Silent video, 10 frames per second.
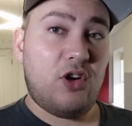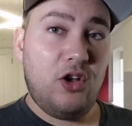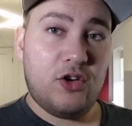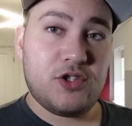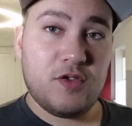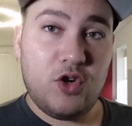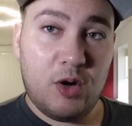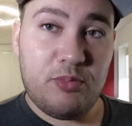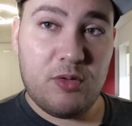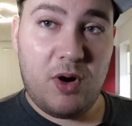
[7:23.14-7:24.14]
are lots of
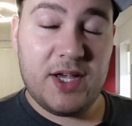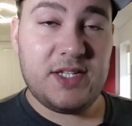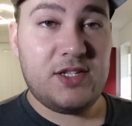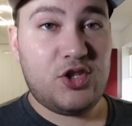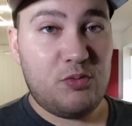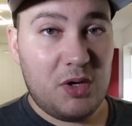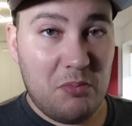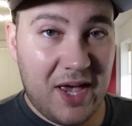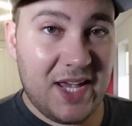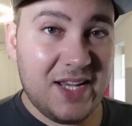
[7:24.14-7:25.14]
compromises to be
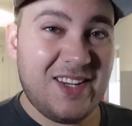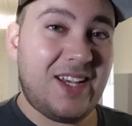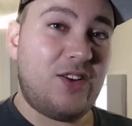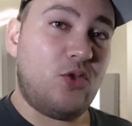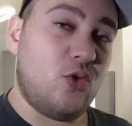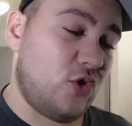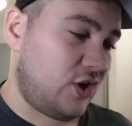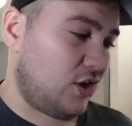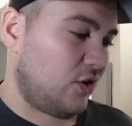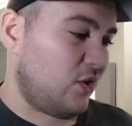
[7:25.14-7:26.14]
made in
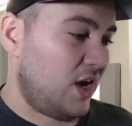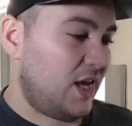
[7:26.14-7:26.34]
audio.